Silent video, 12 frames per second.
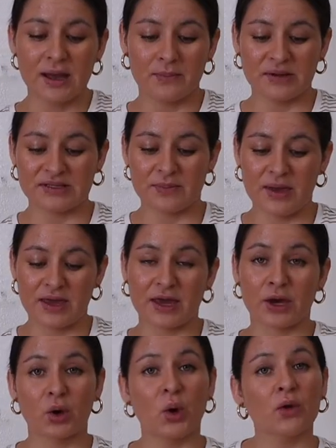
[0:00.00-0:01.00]
but to make
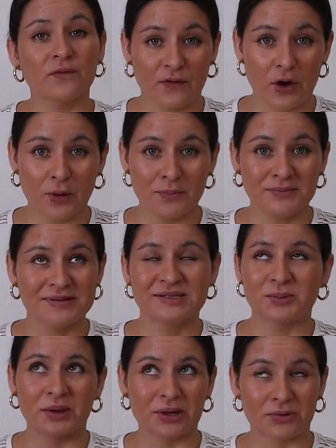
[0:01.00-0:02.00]
it cold foam,
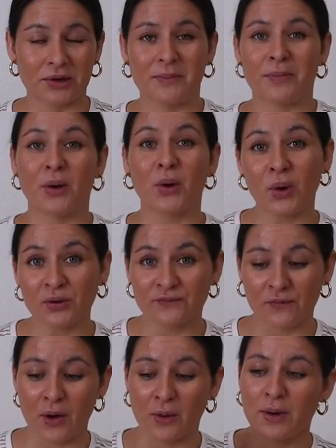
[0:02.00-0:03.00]
sweet cream cold
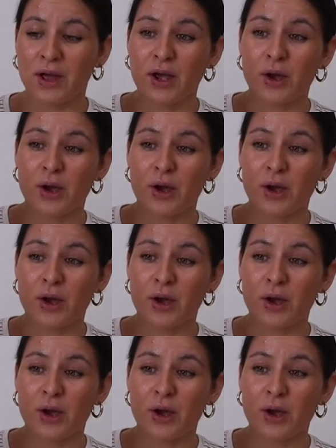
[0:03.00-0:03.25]
foam,